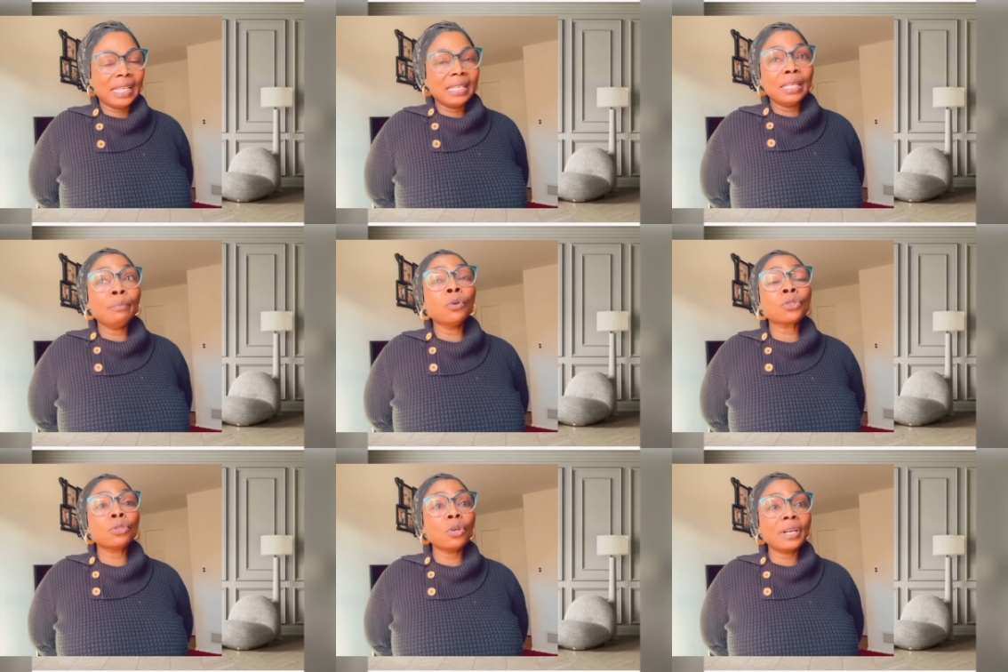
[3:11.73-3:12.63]
The
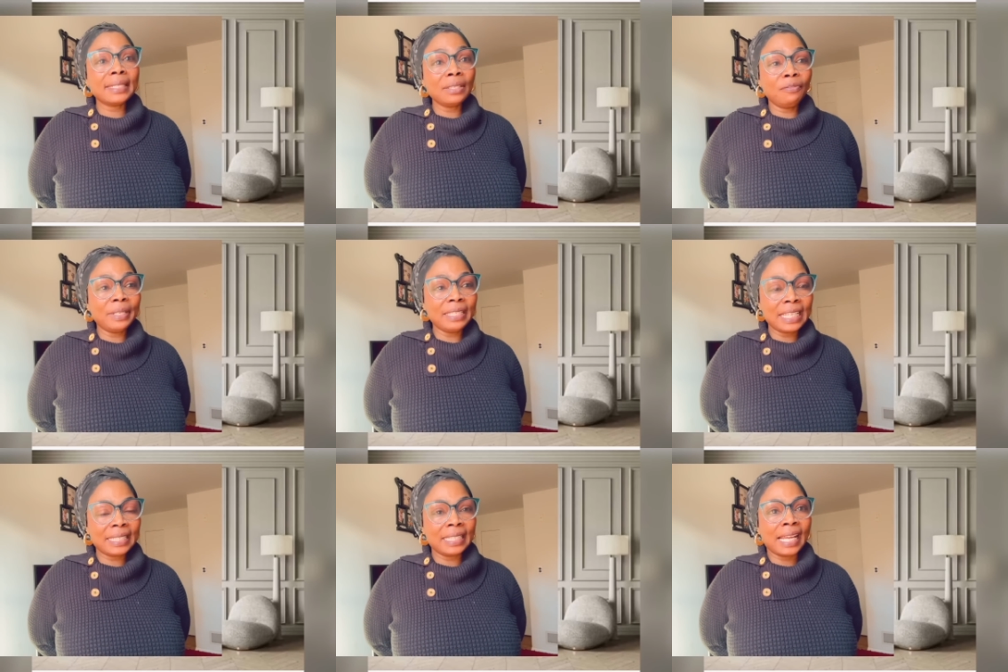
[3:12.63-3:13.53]
most lucrative
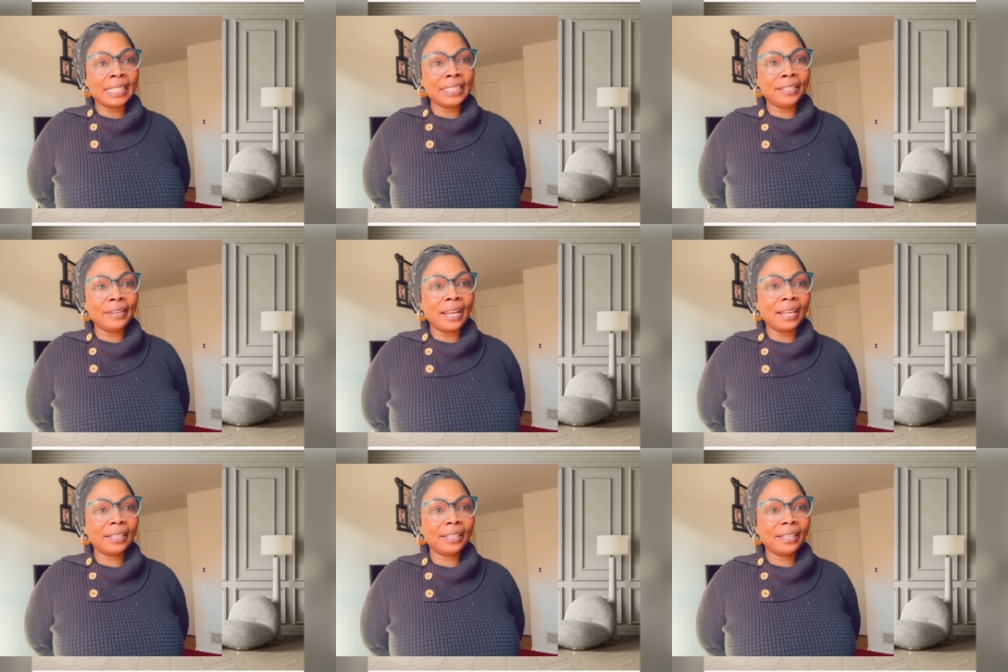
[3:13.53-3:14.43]
business in Nigeria
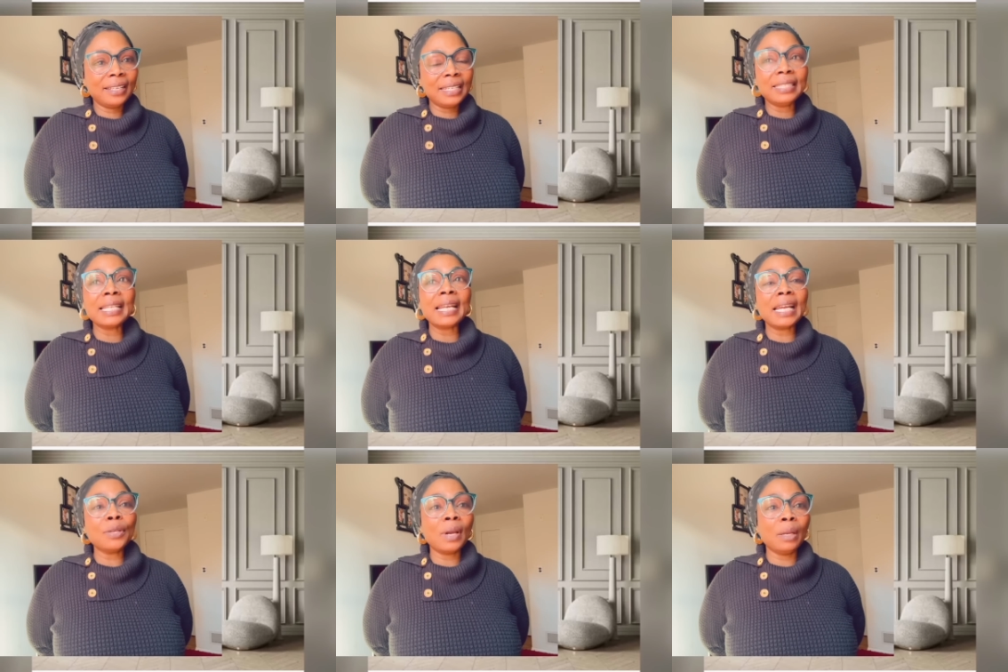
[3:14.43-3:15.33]
is either
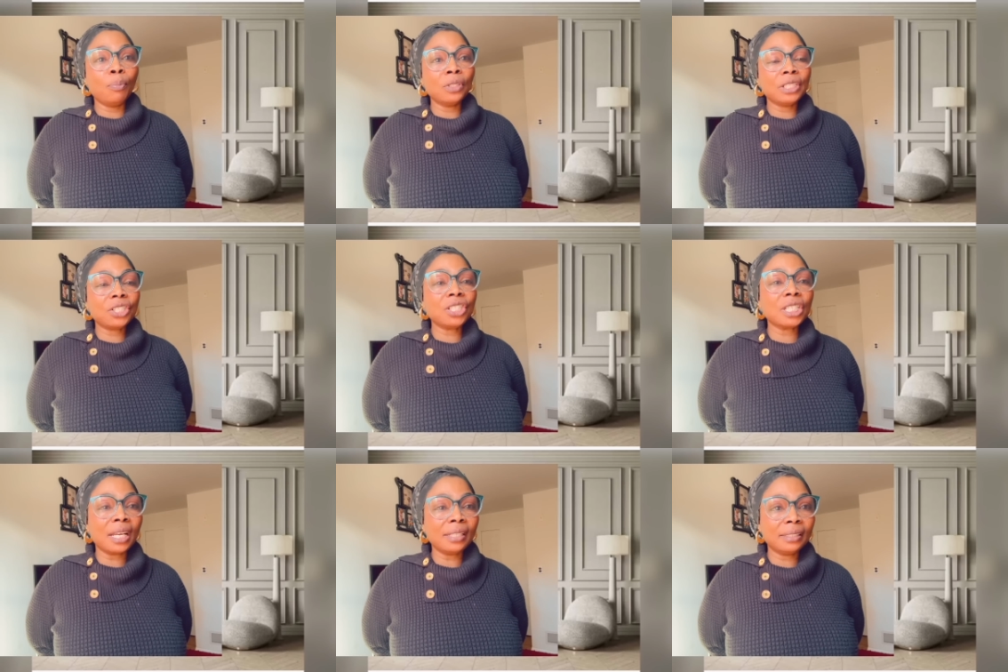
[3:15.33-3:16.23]
you are a
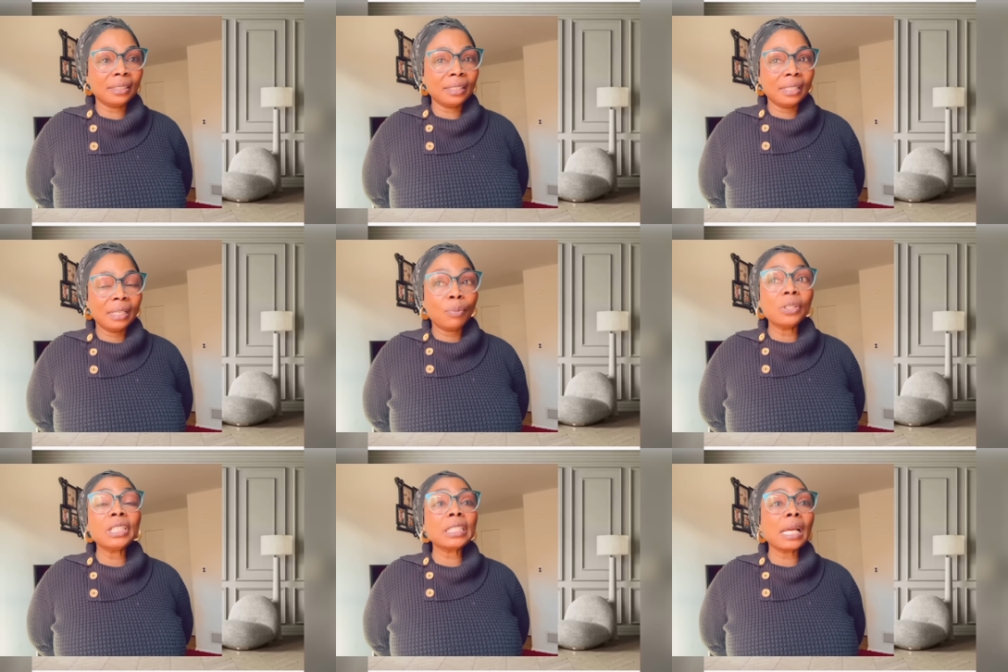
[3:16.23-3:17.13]
politician
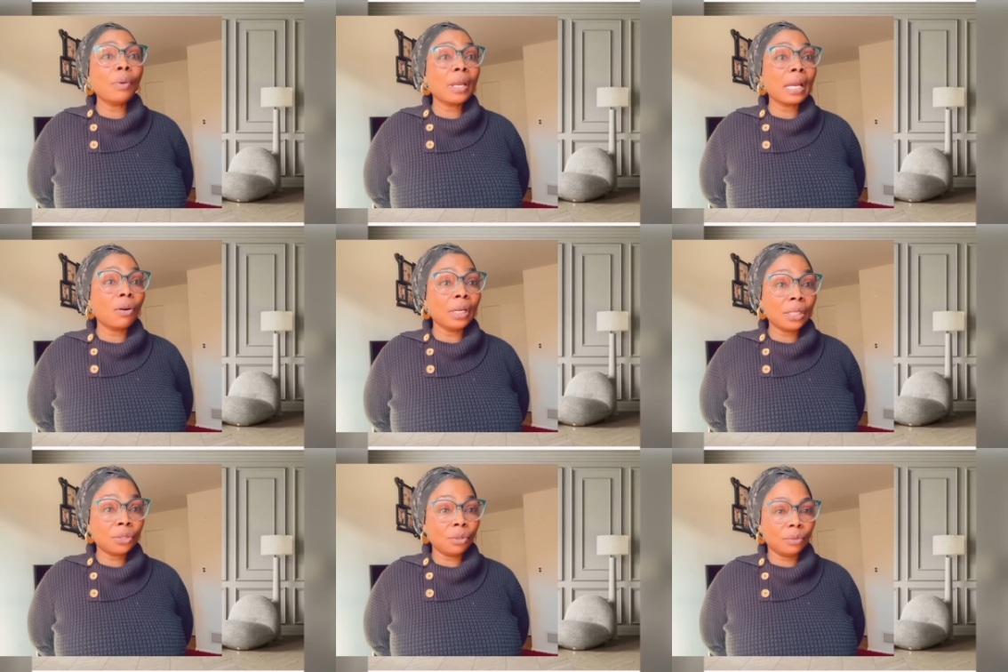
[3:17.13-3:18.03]
wey get
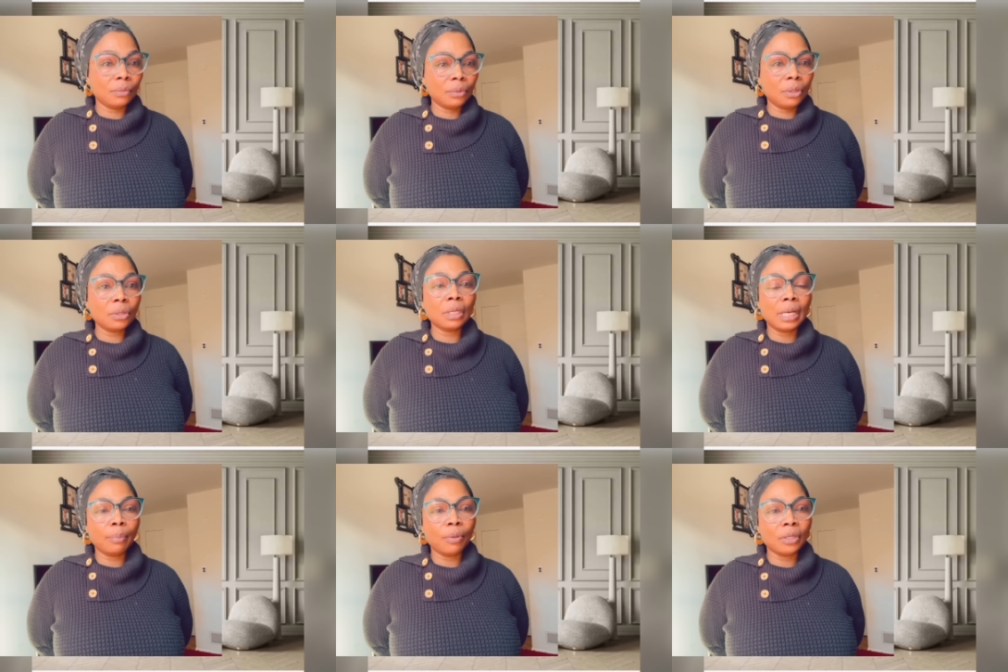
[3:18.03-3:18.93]
connection, not
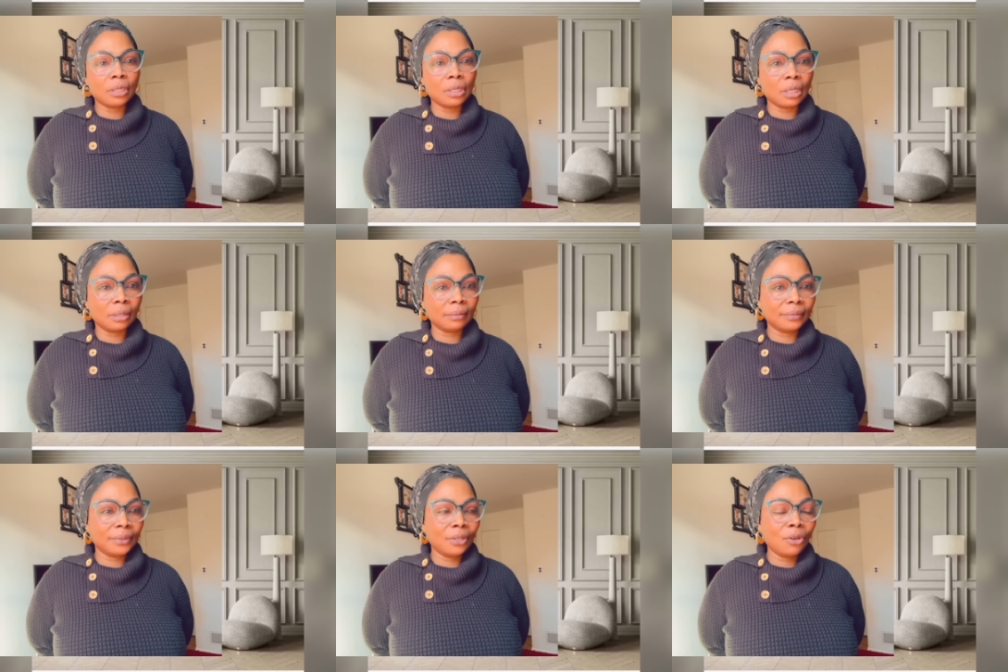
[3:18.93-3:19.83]
ordinary politician,
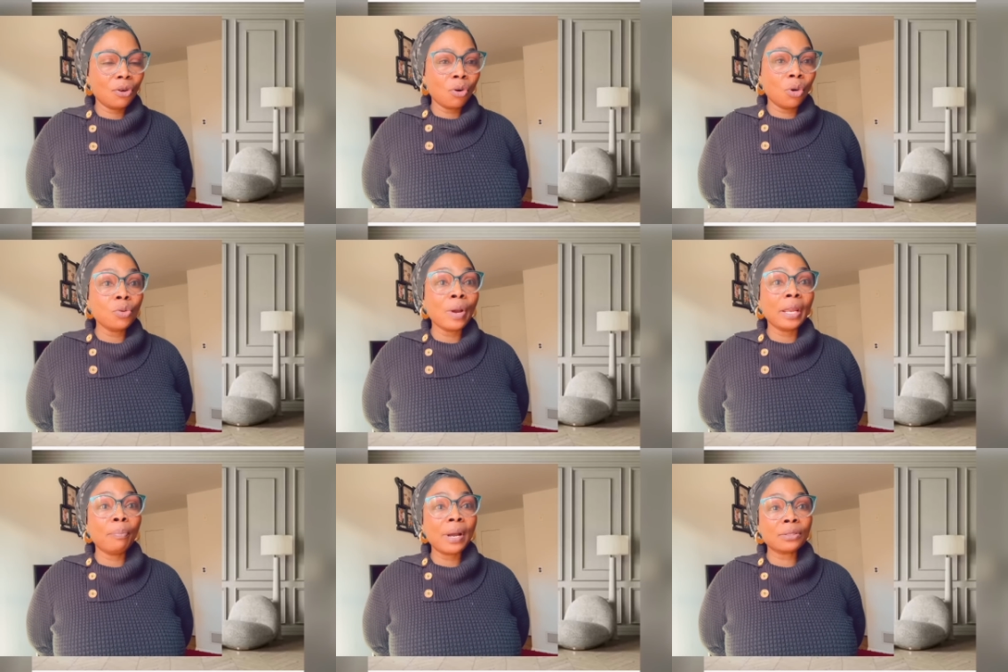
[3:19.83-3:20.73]
or you are a
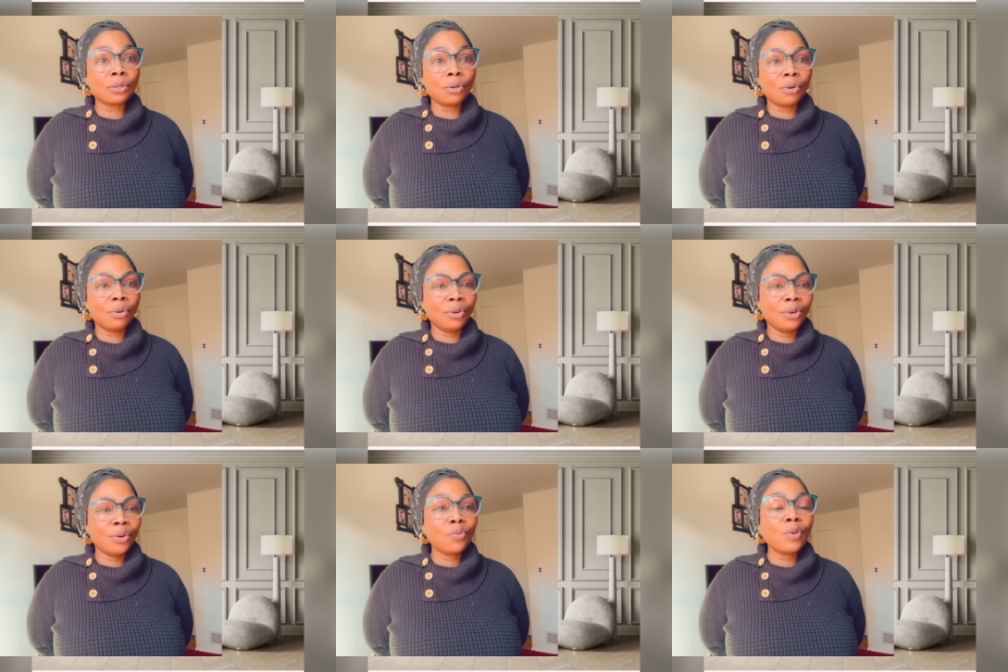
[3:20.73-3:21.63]
pastor
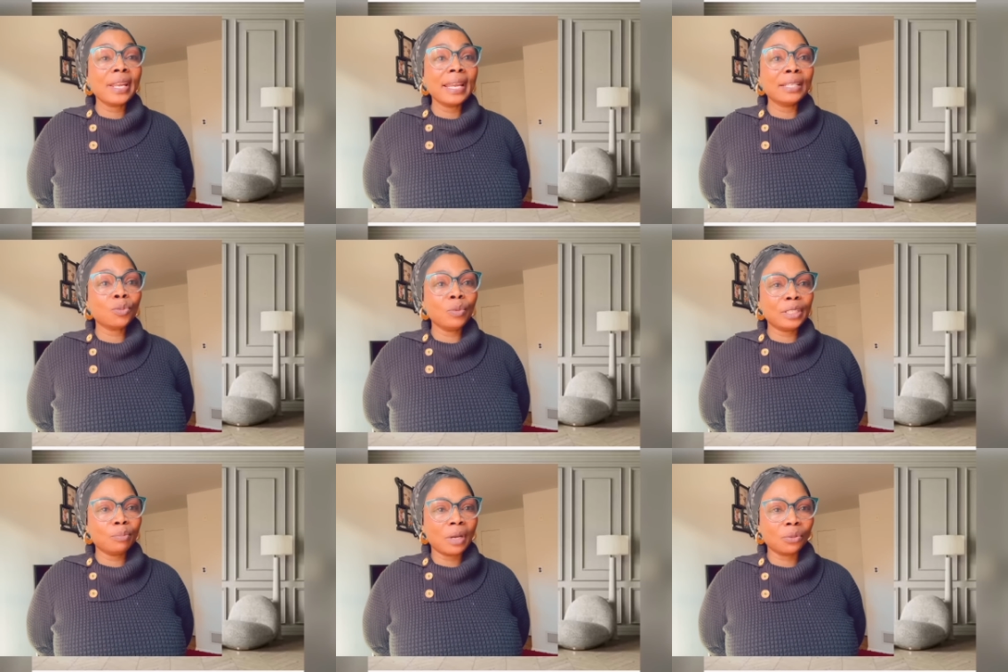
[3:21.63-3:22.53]
wey get sweet
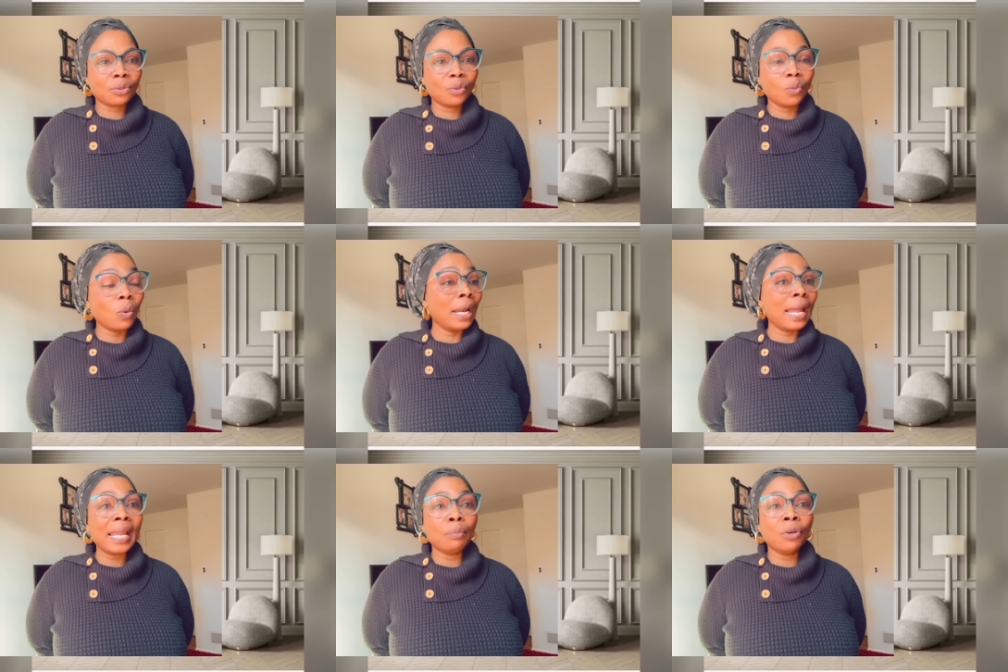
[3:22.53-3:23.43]
mouth.
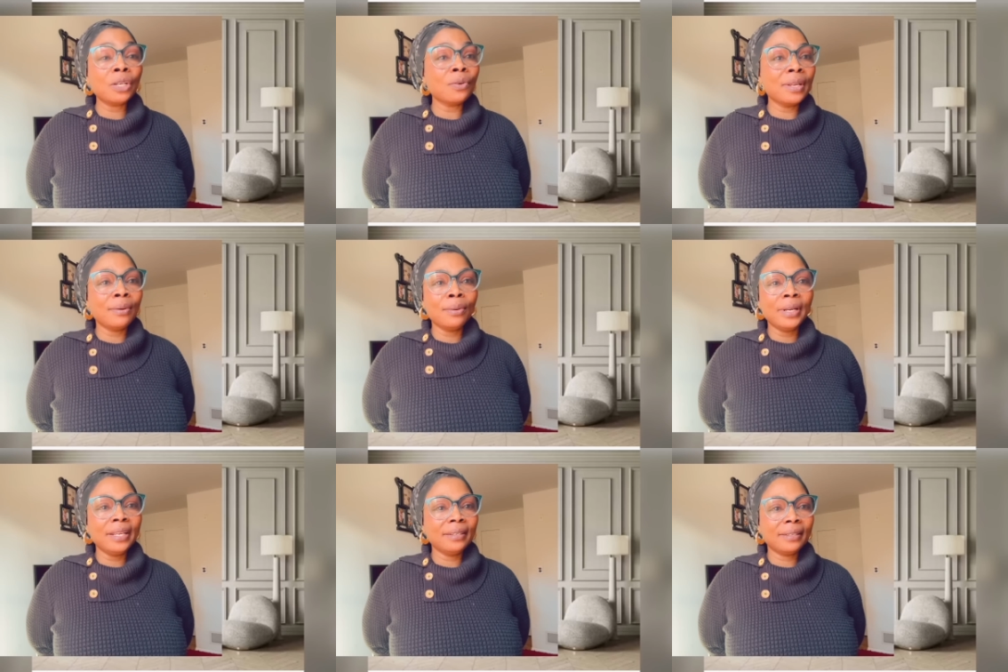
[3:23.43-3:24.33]
Wallahi, money go dey rolling.